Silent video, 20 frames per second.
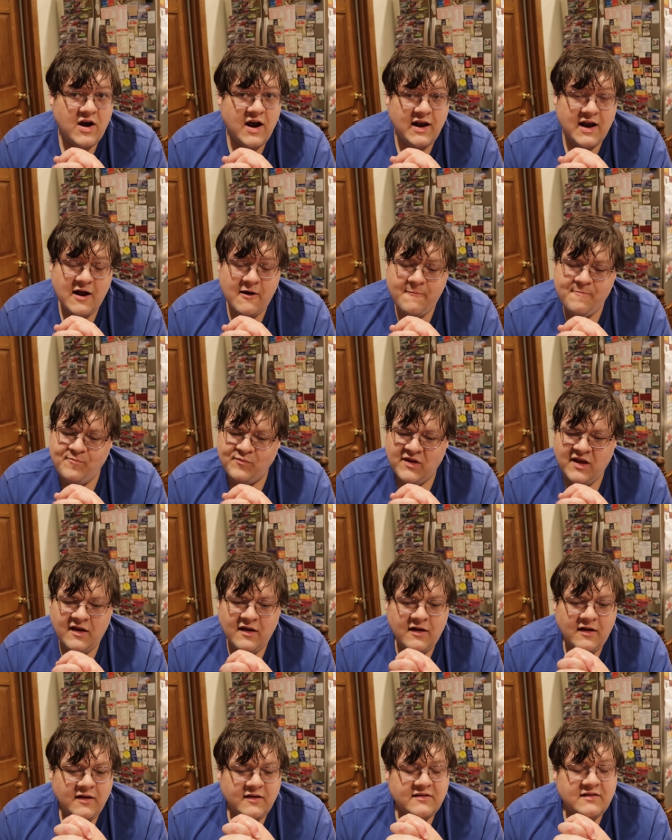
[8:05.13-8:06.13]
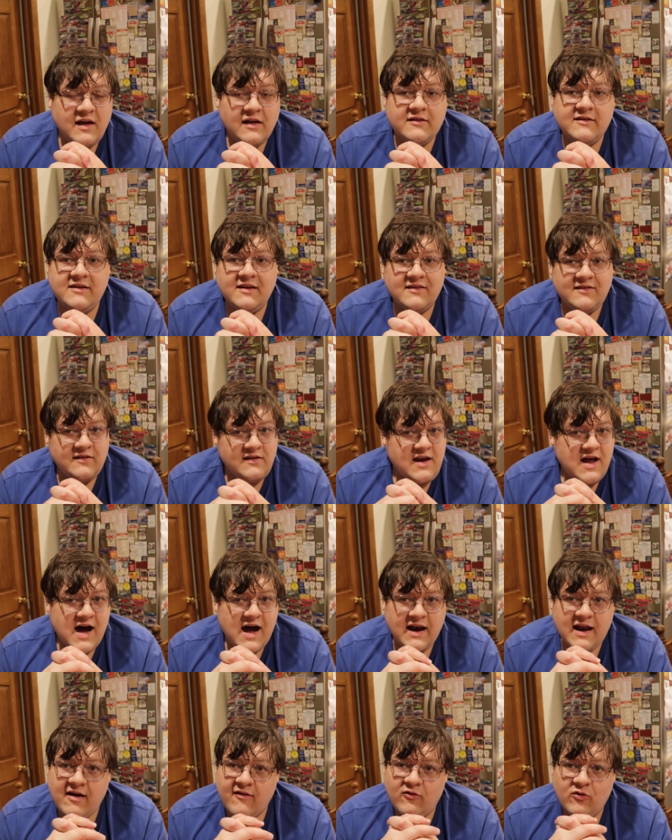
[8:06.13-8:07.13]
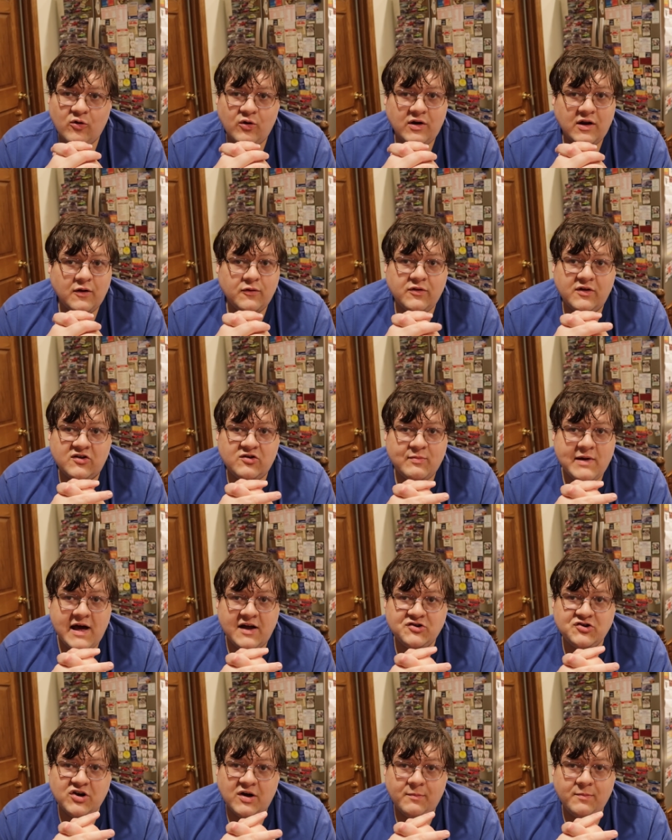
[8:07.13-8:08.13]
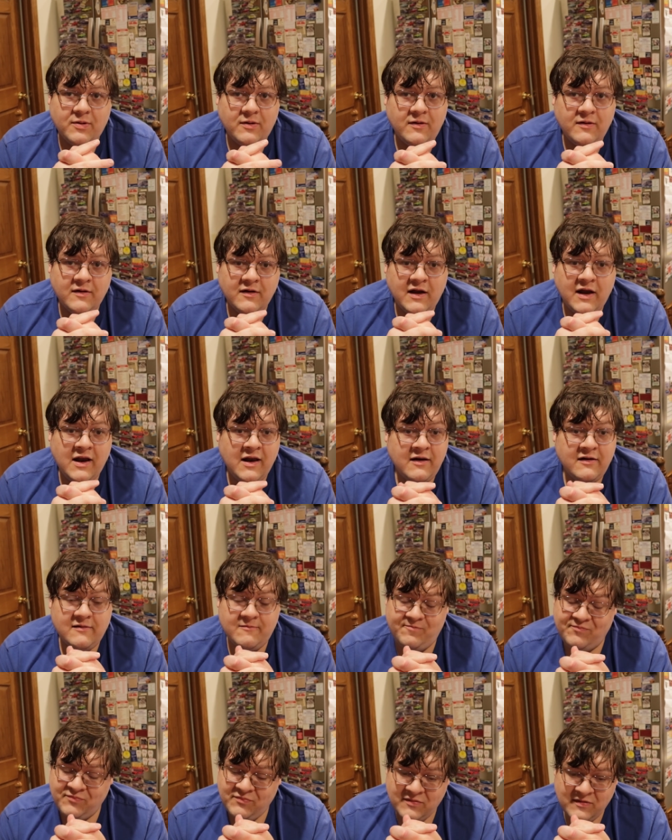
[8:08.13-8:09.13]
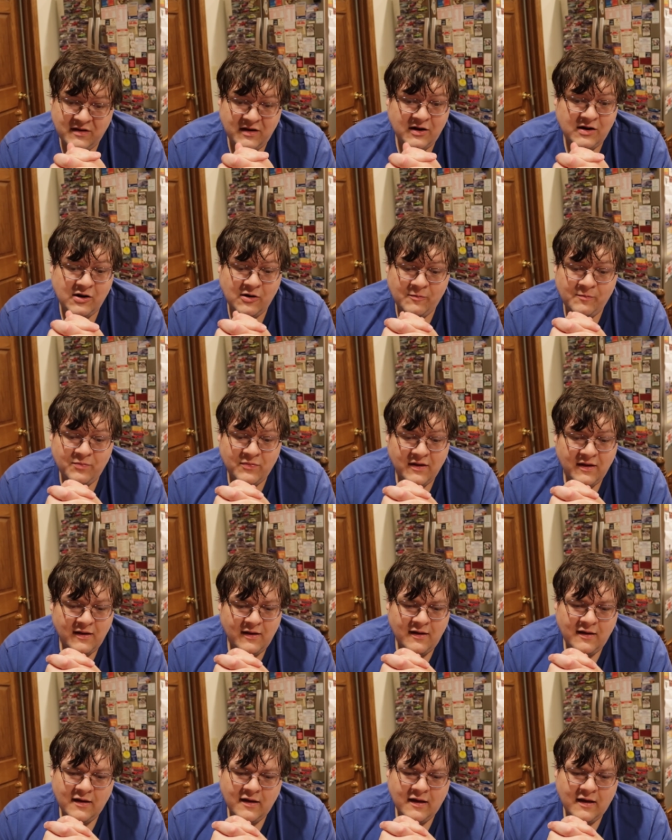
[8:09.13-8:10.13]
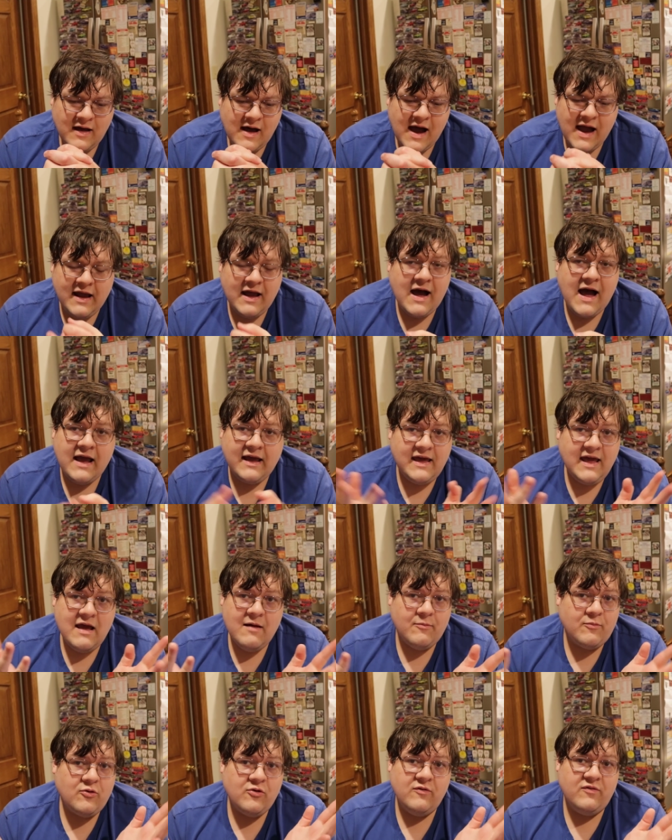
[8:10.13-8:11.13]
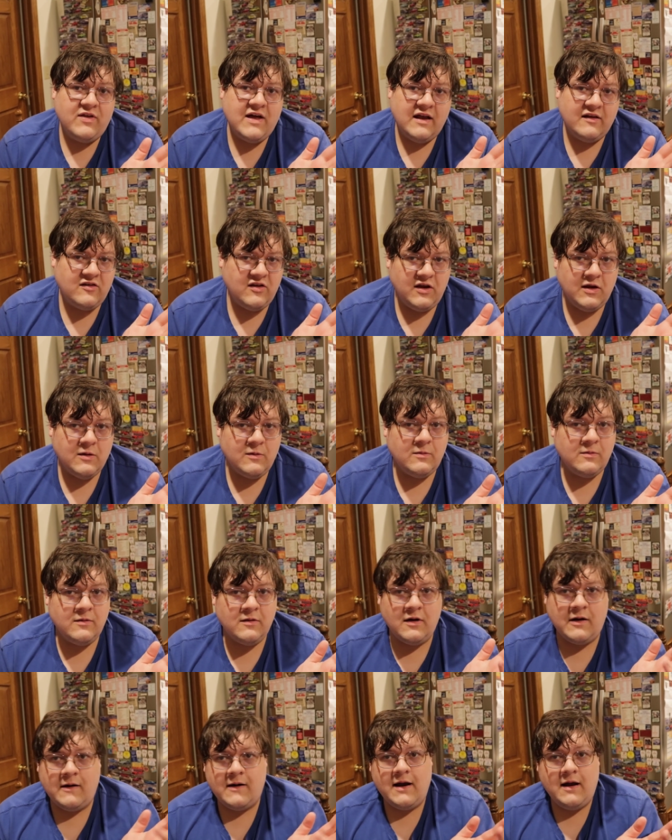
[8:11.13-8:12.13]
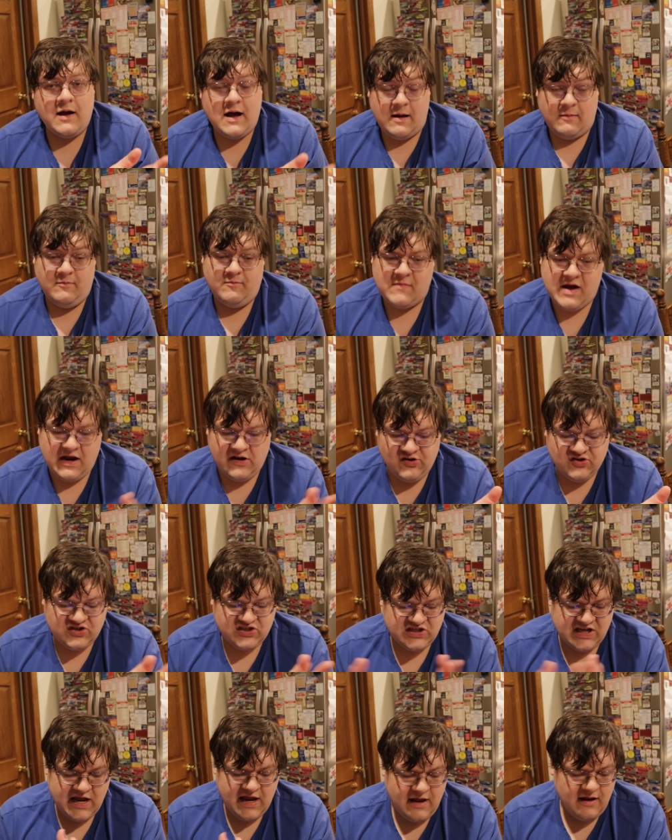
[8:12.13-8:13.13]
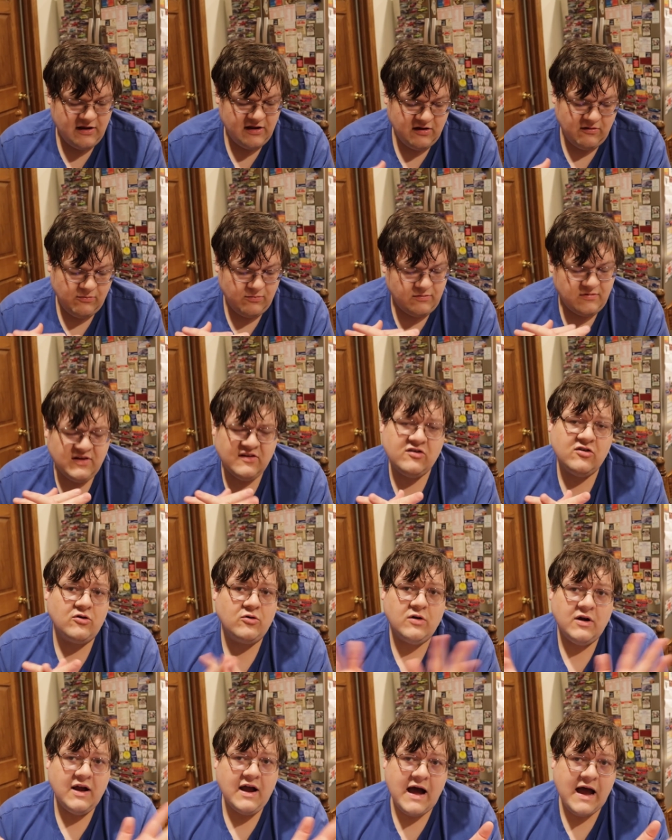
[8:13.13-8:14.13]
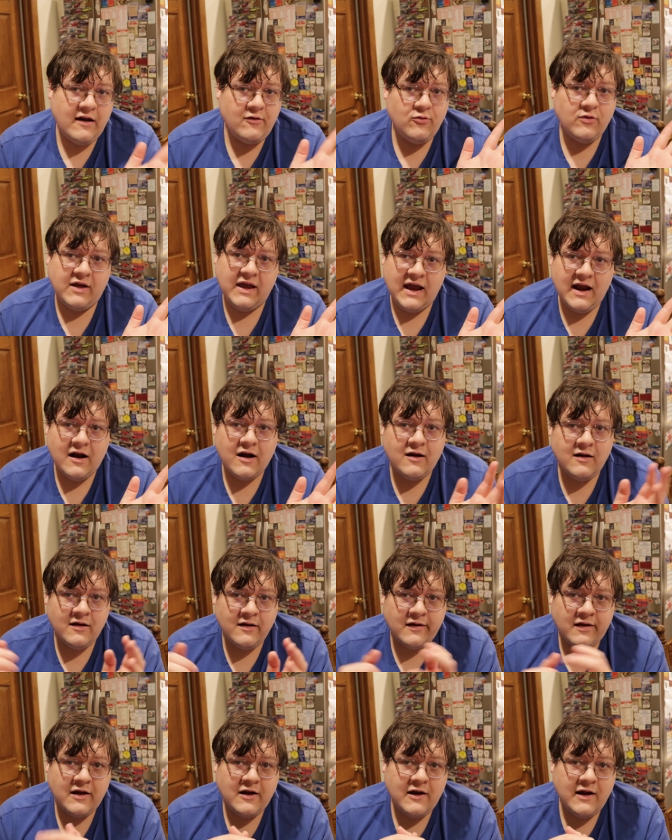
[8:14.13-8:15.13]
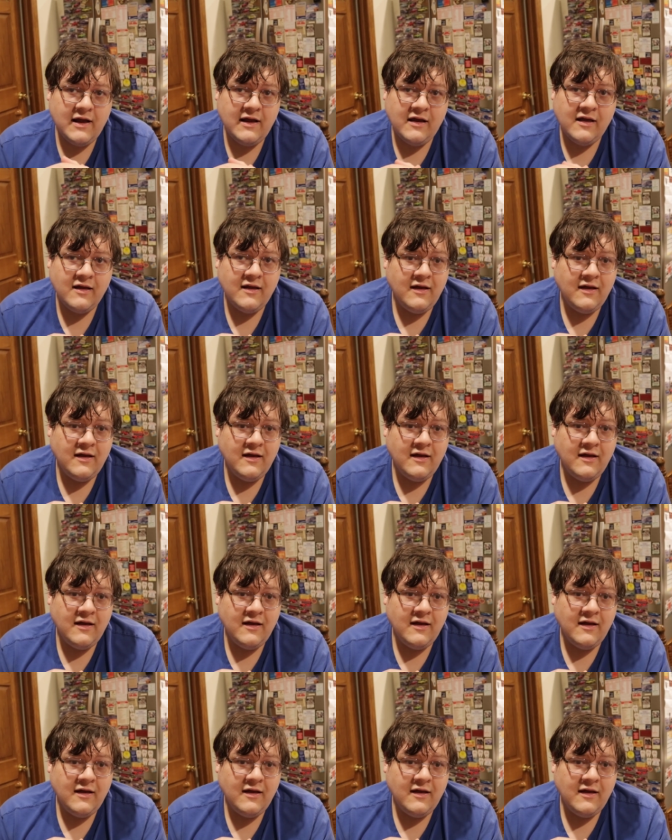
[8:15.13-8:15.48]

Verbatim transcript: right now. Salad does not have a good Eldlich matchup. And, you know, I, I can't prove that to you. All right. I, I just say it. You disagree. I don't care. All right.